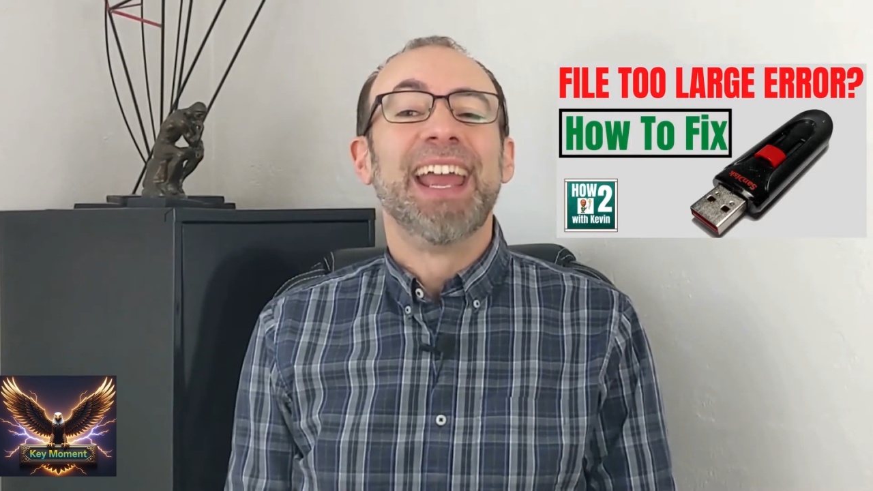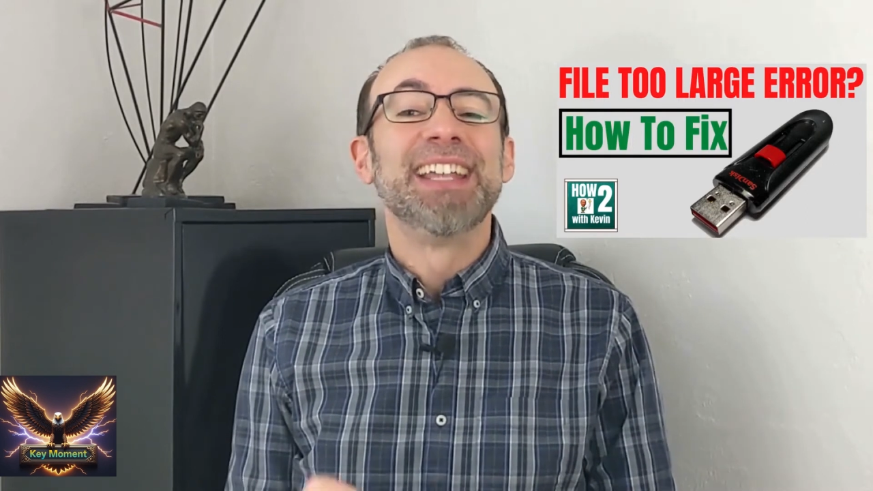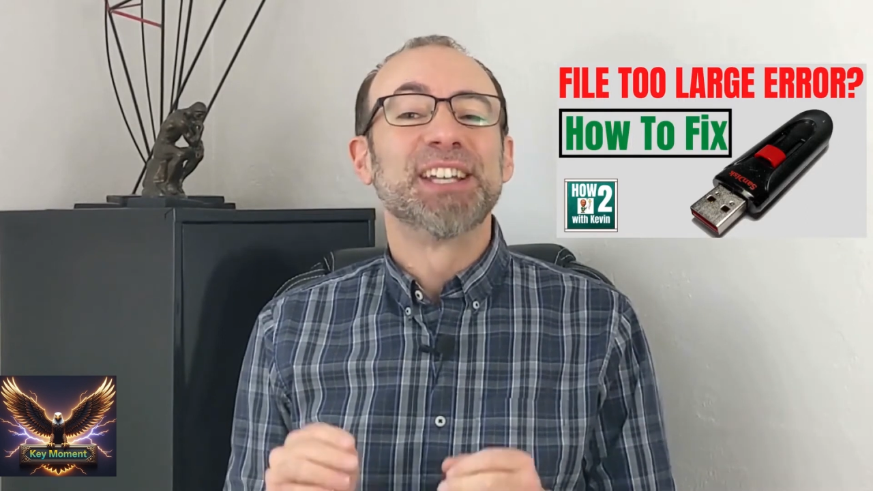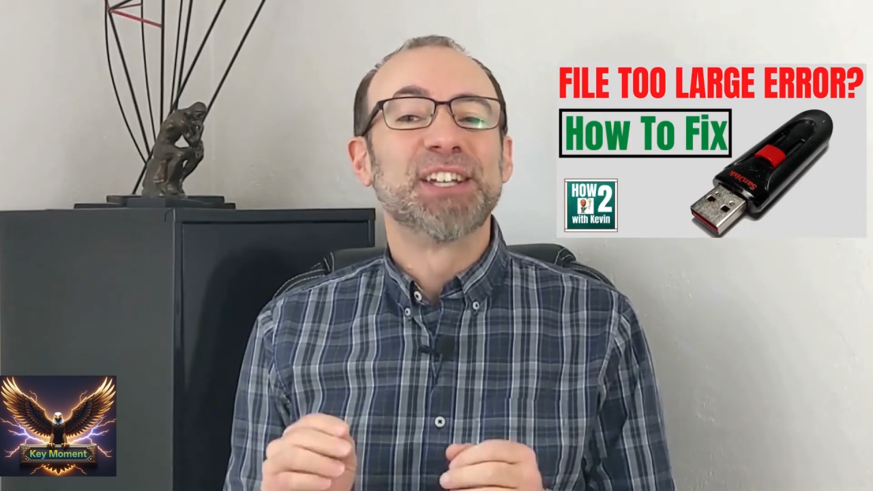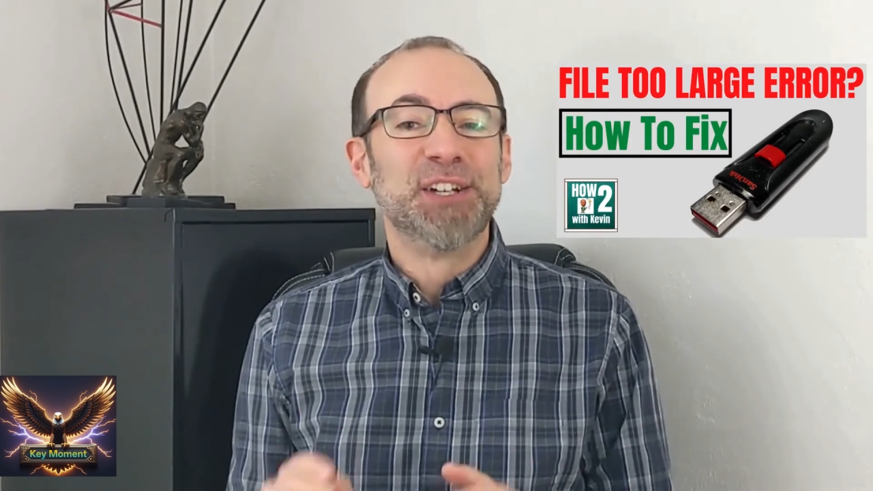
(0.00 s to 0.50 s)

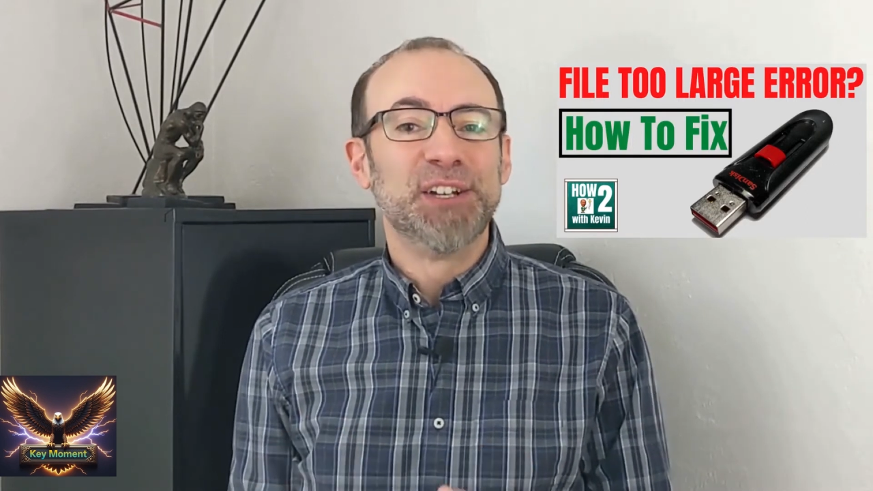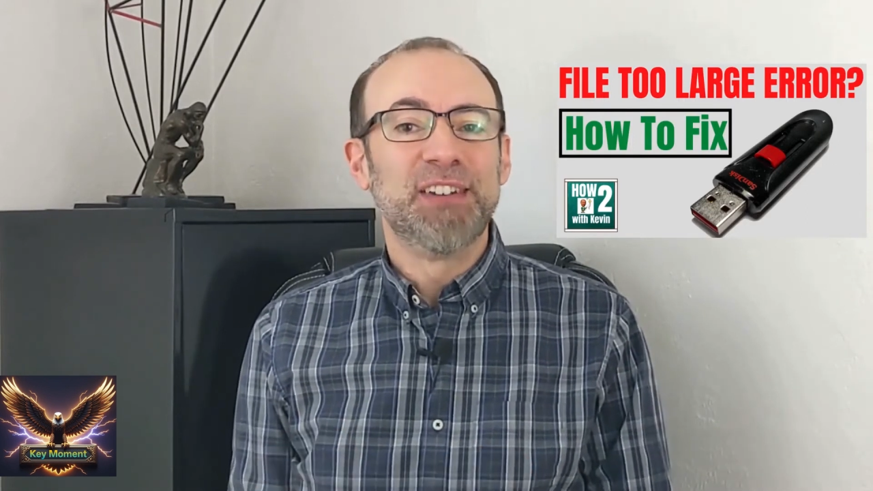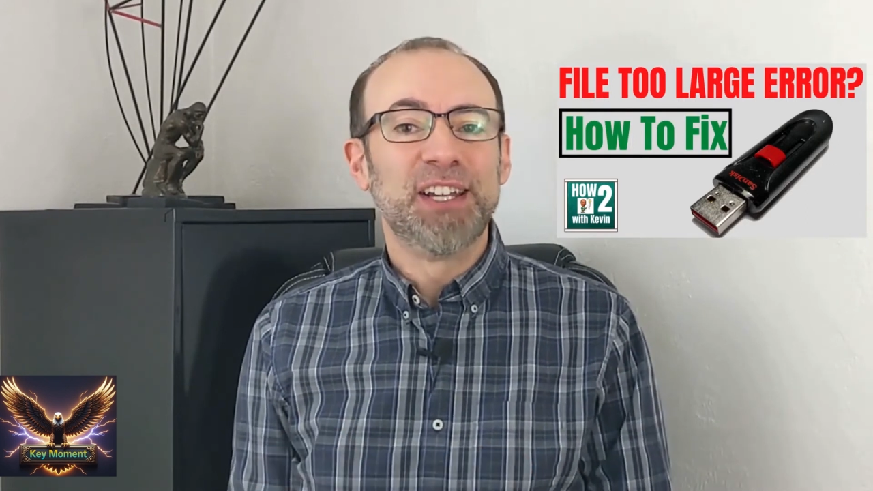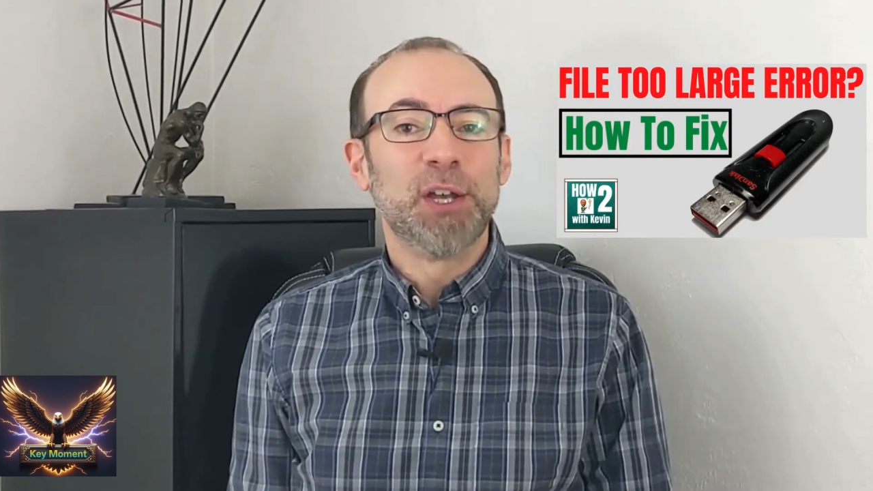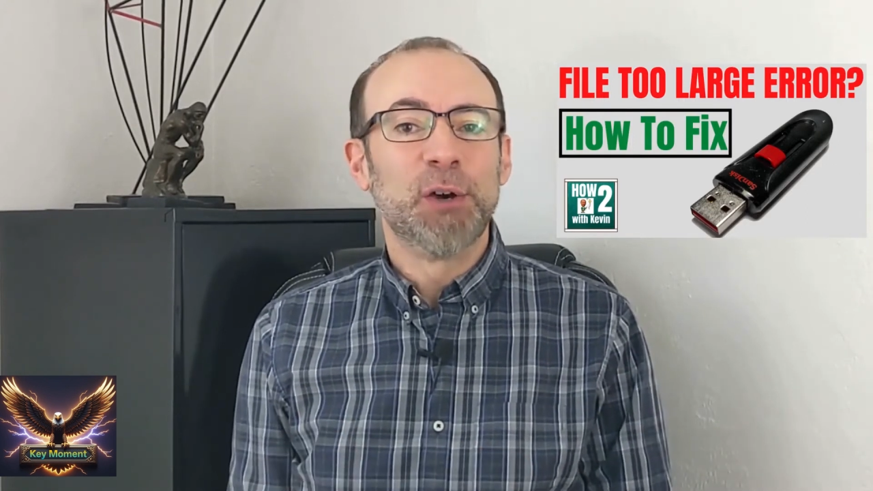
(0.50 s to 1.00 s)
It's a good
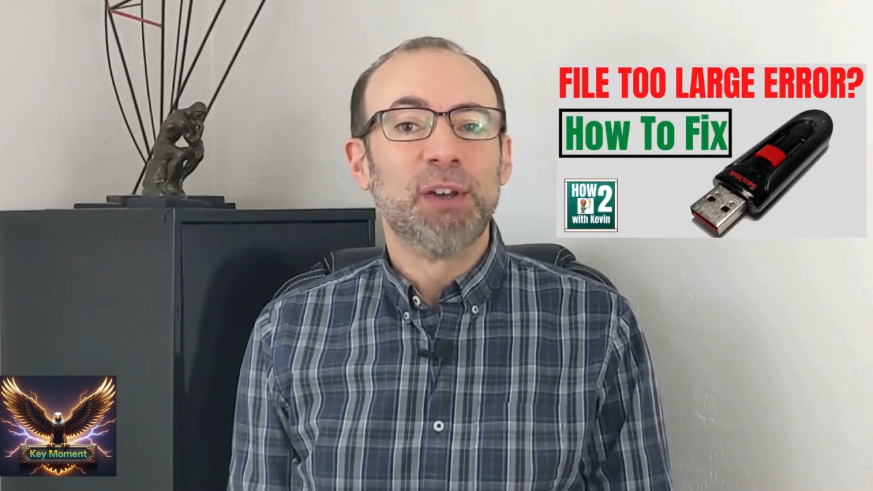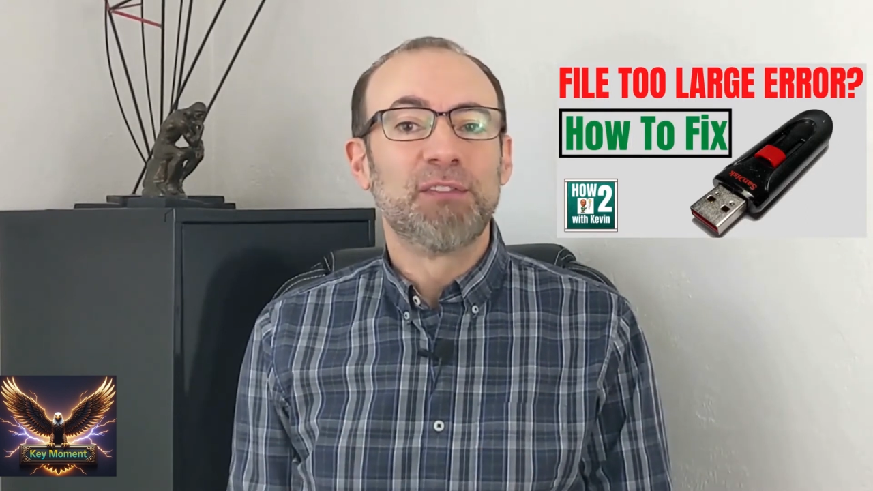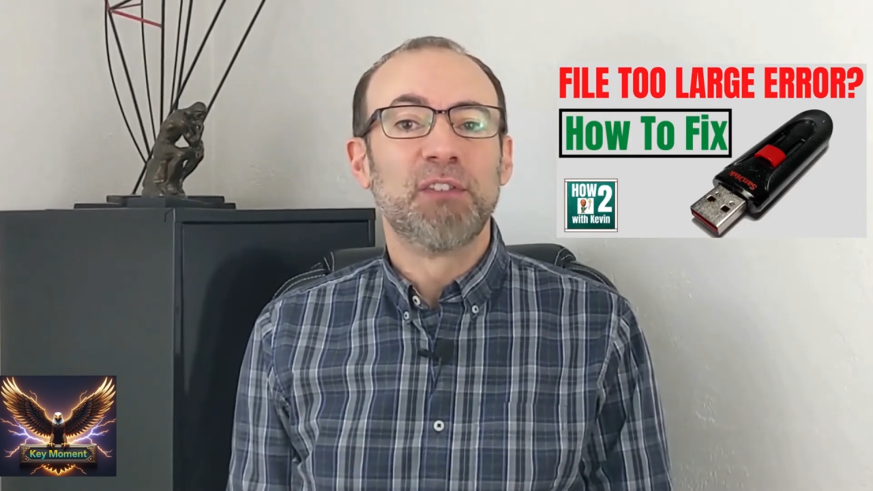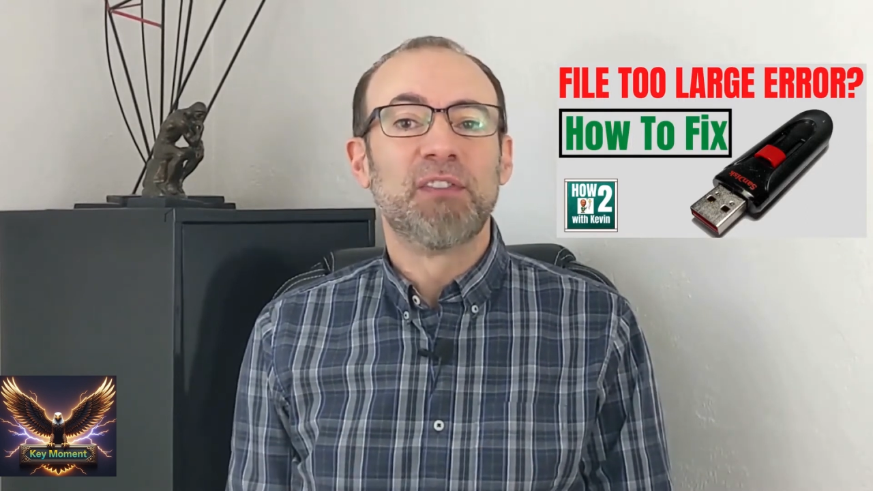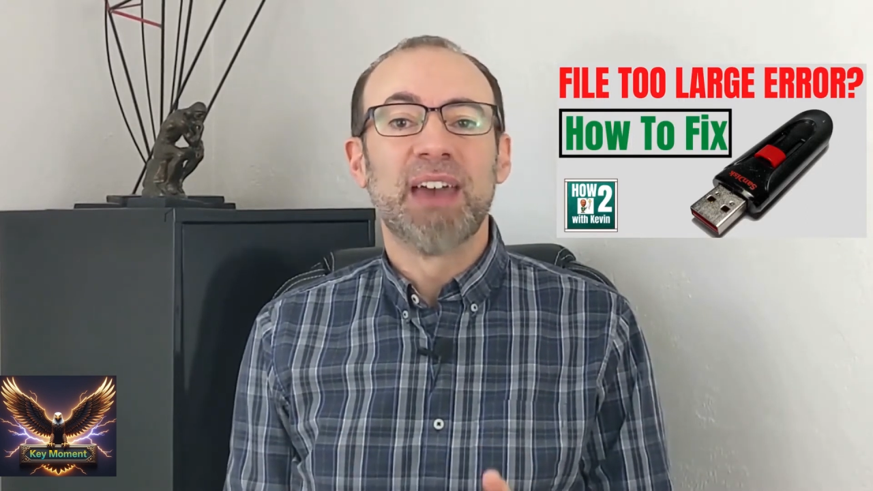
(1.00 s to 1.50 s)
video
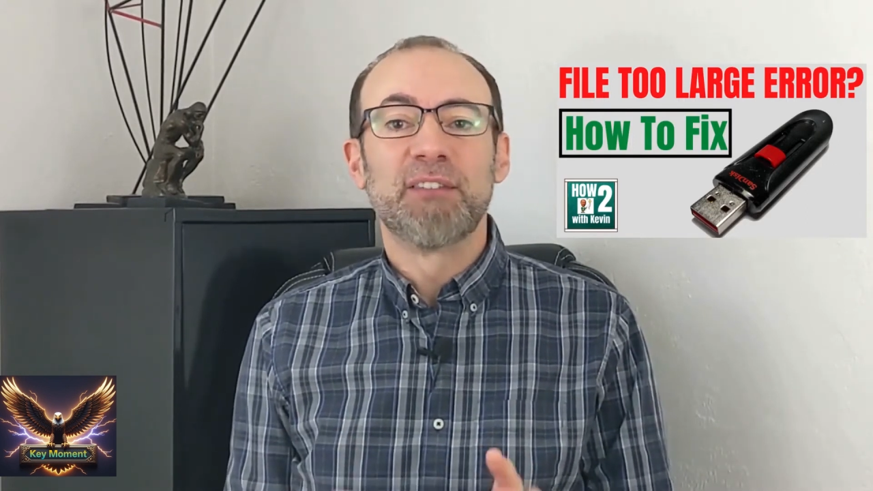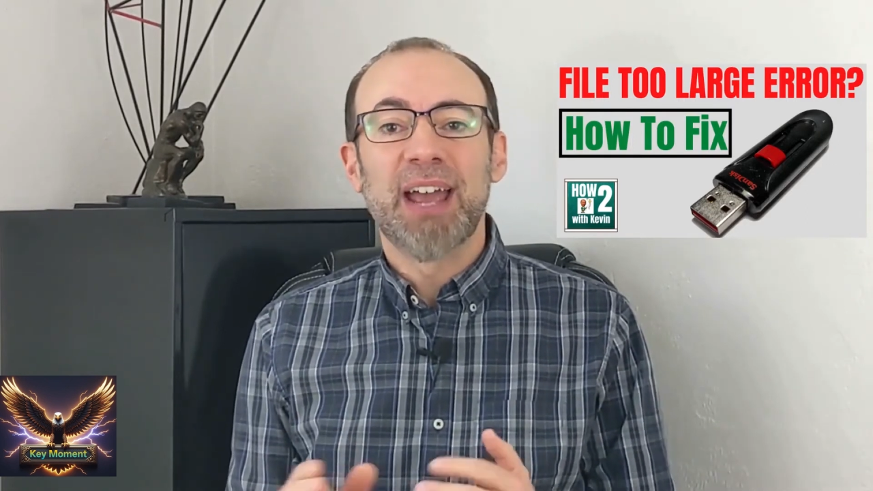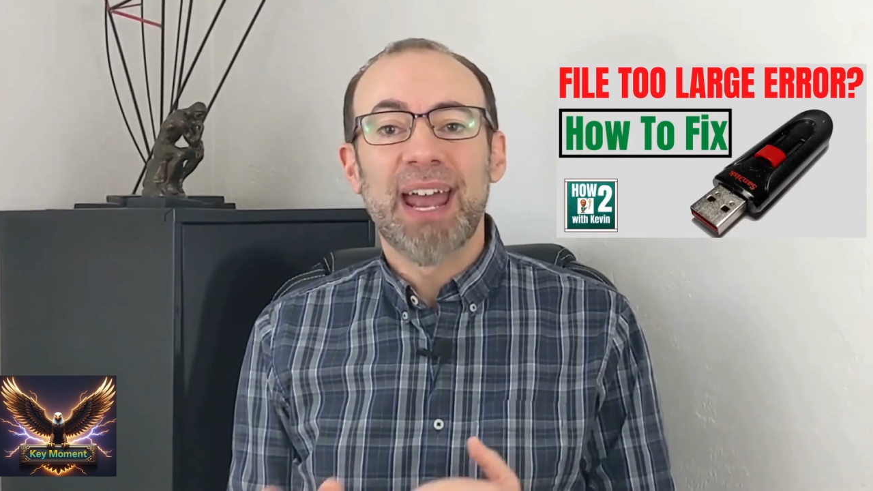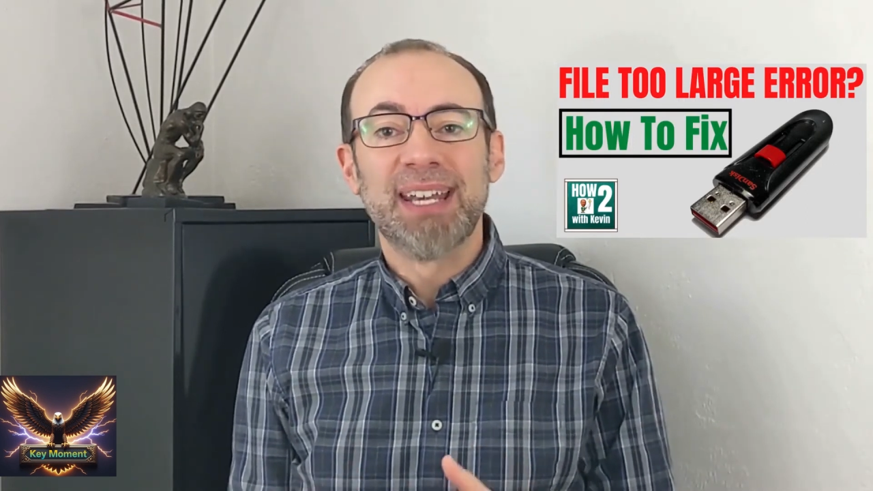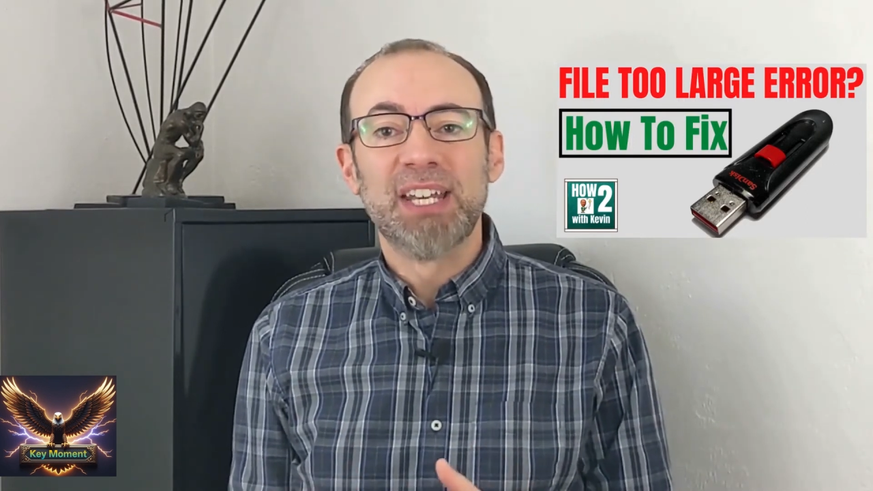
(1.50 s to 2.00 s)
if you've ever
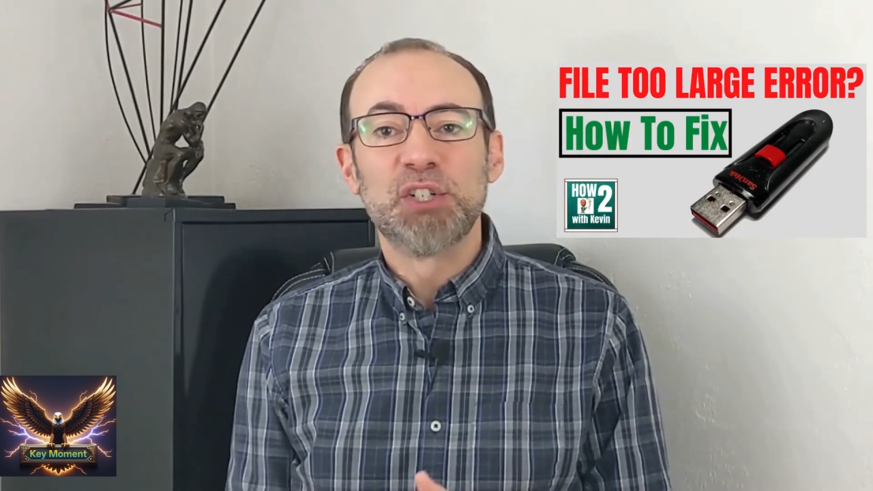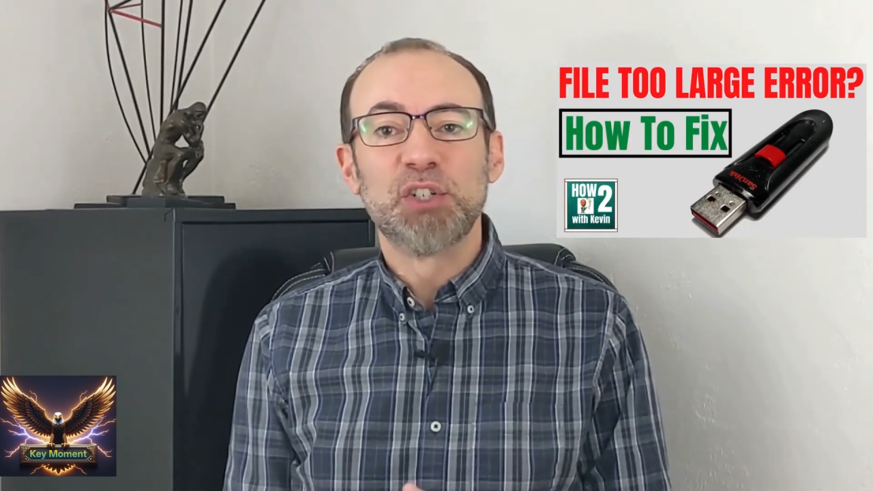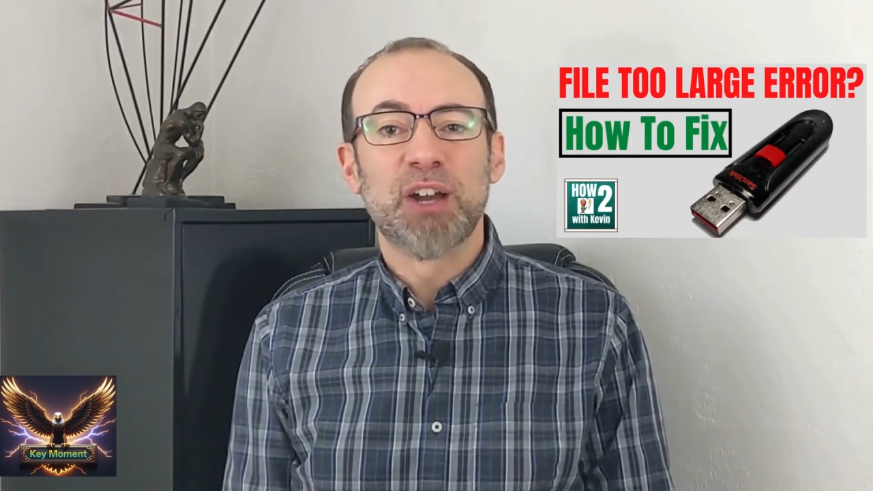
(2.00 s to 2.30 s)
had an issue